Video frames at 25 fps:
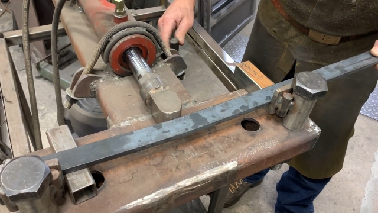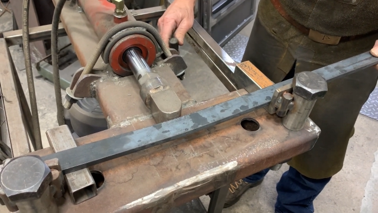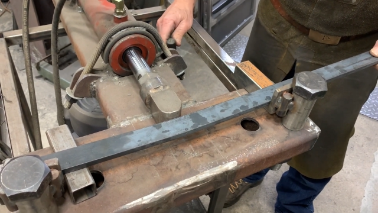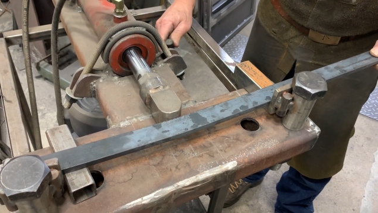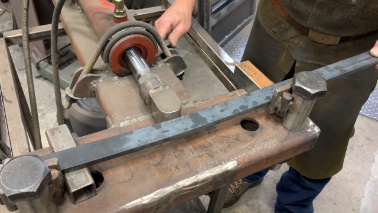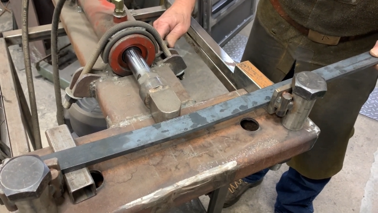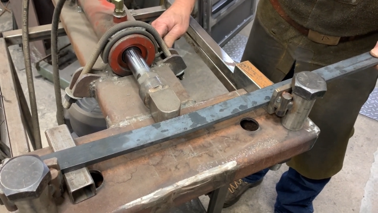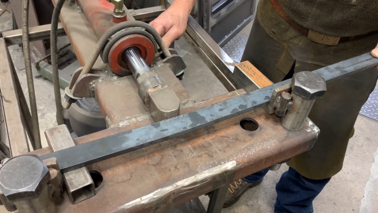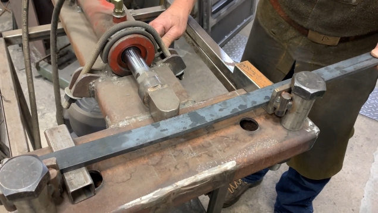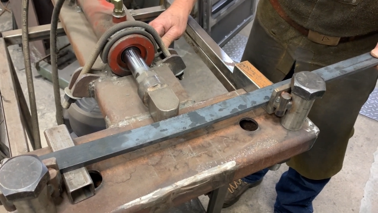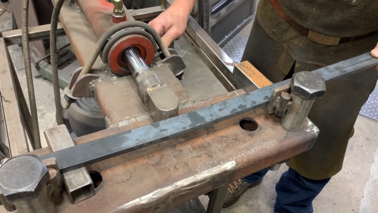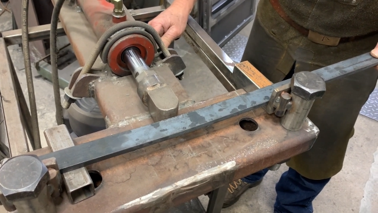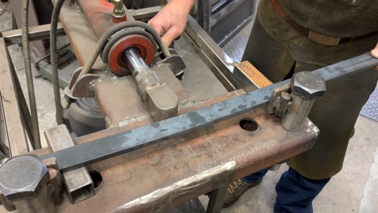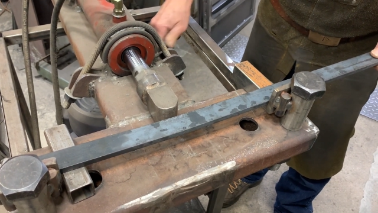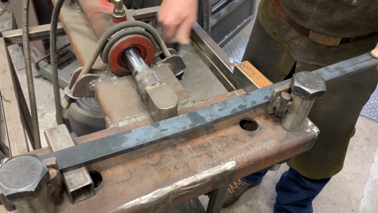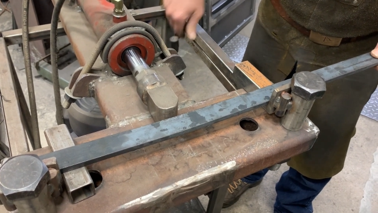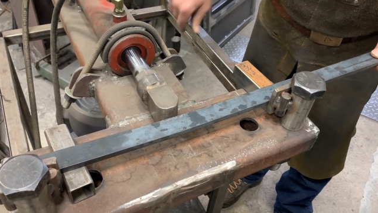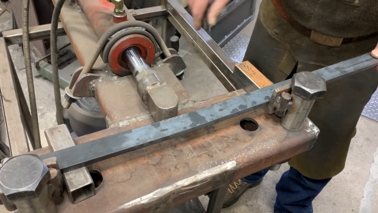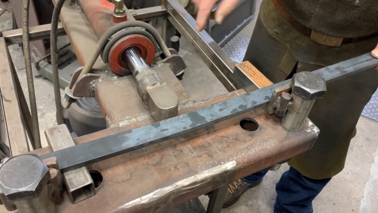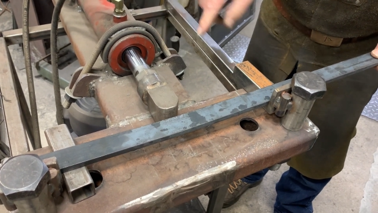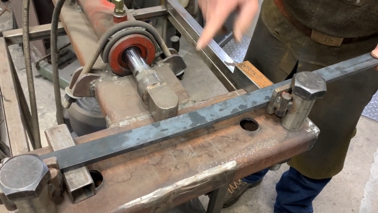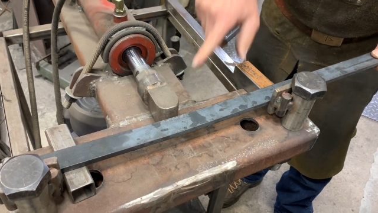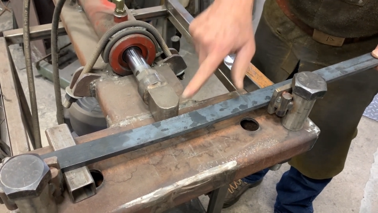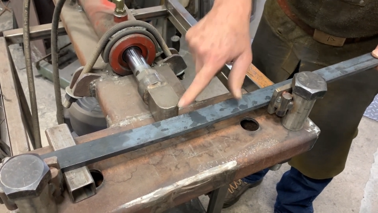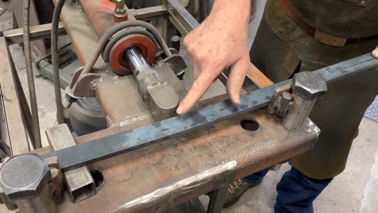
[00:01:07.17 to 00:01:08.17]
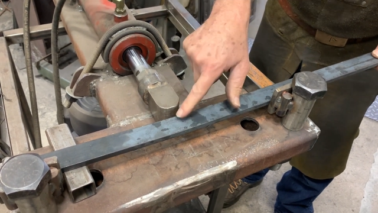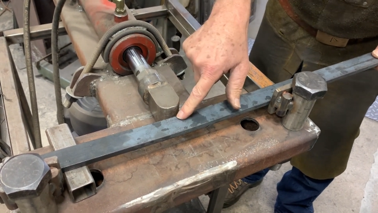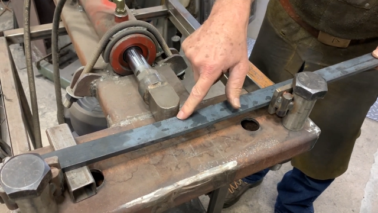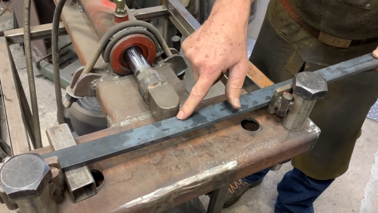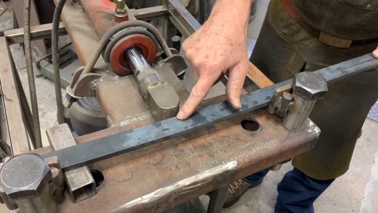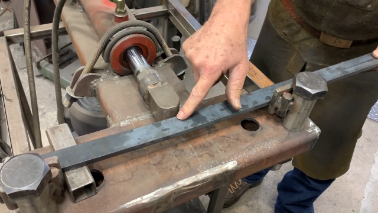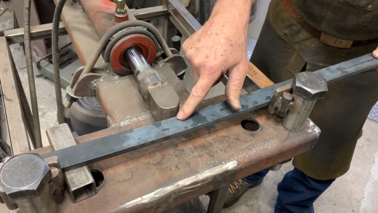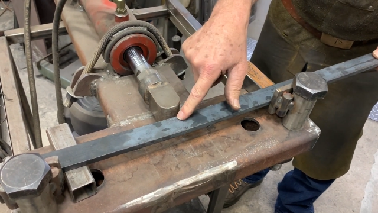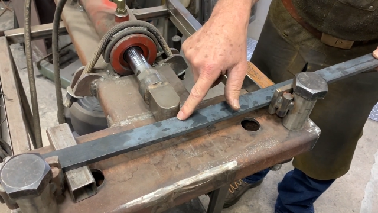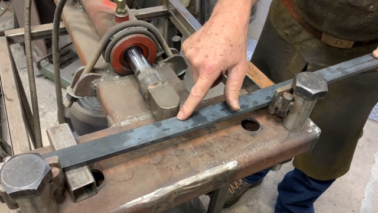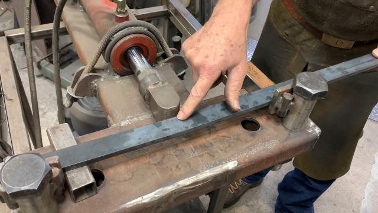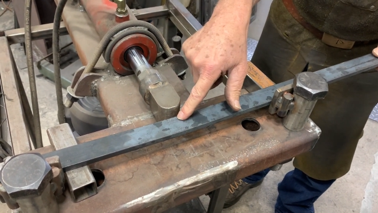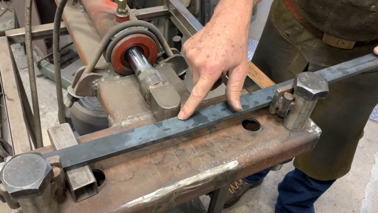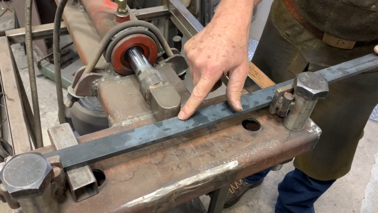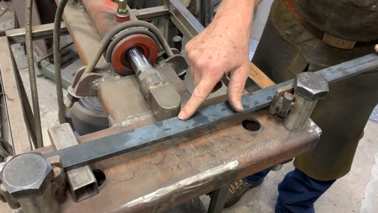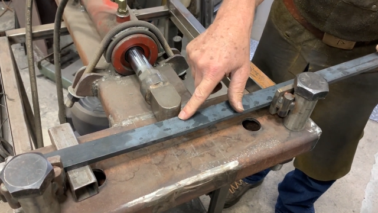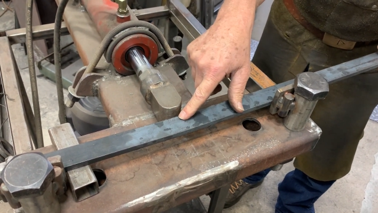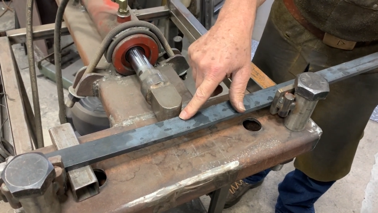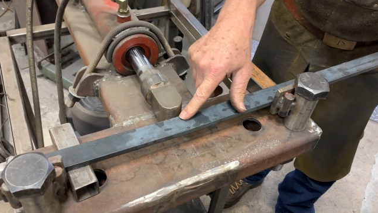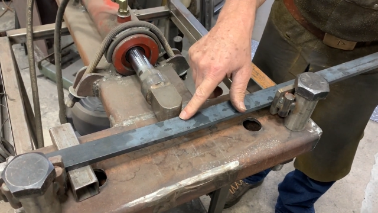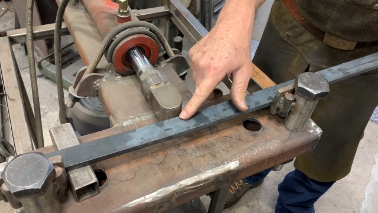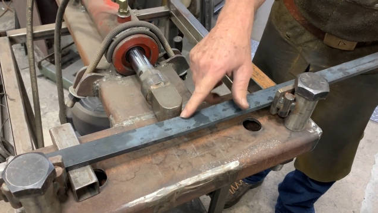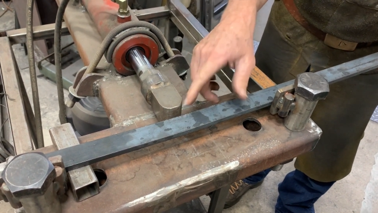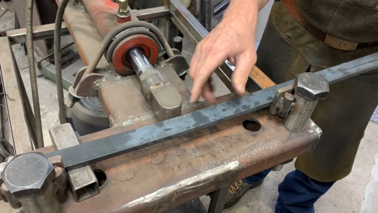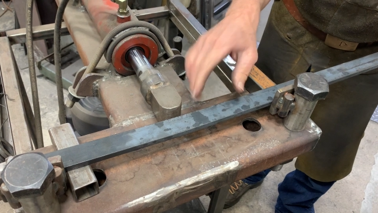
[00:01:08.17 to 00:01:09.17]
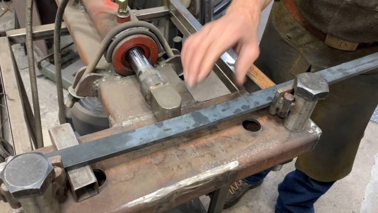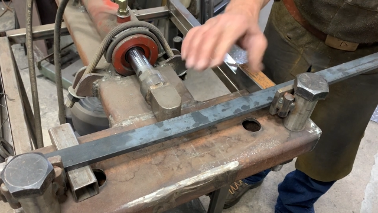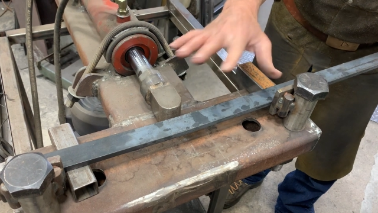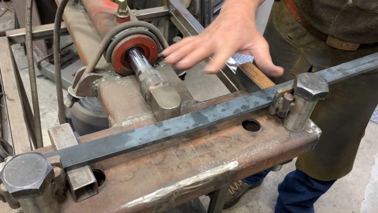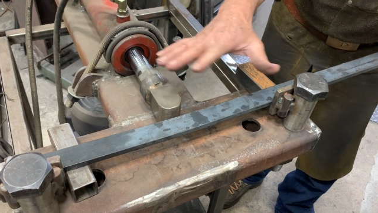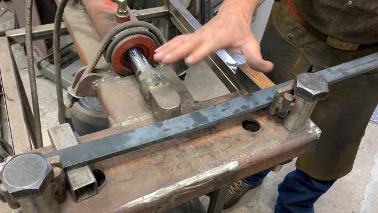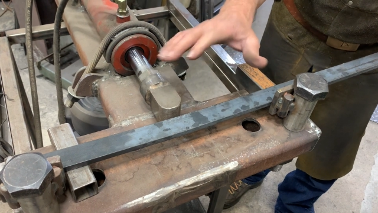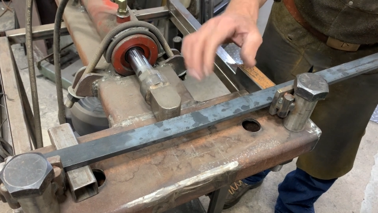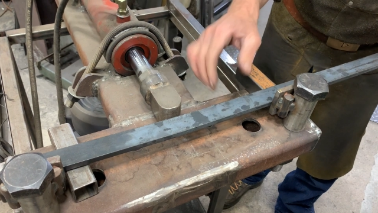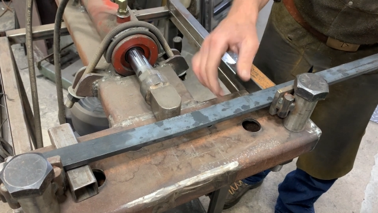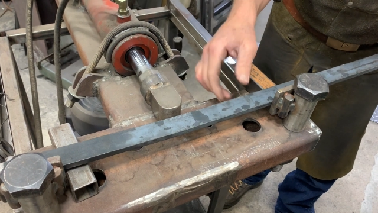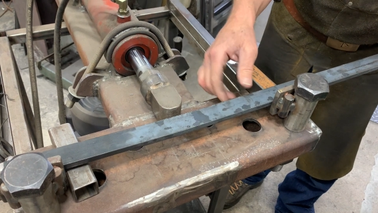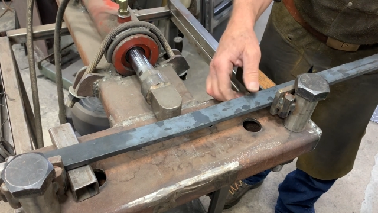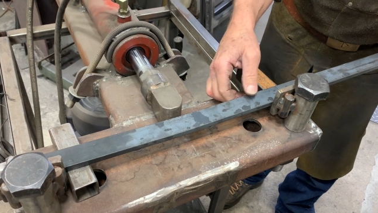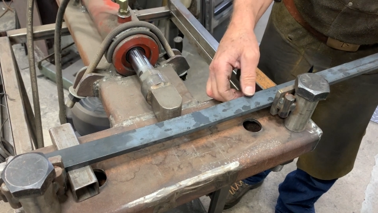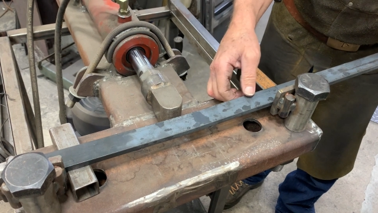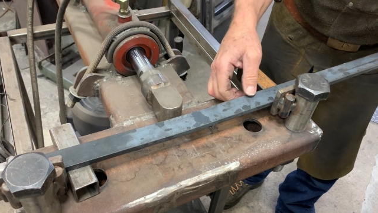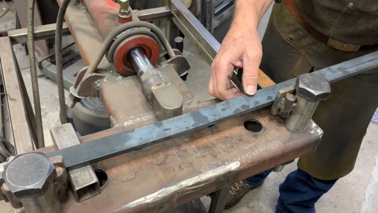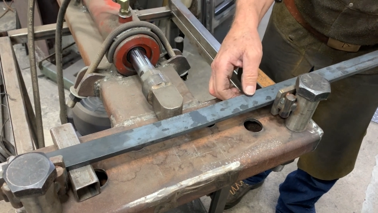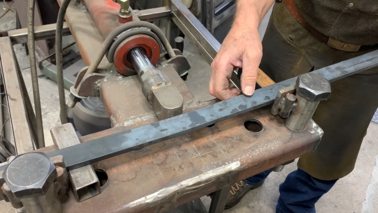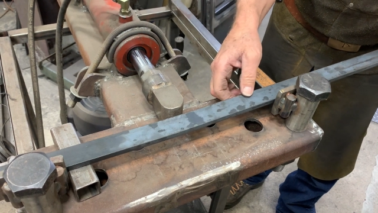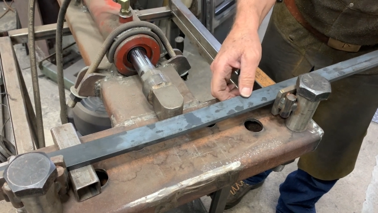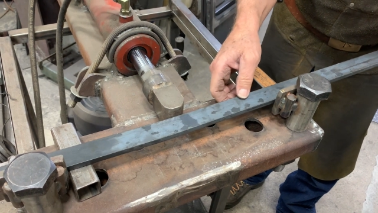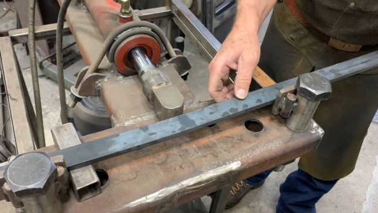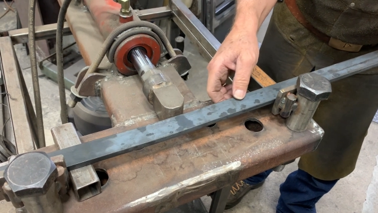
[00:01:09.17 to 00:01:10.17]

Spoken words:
(no speaker visible)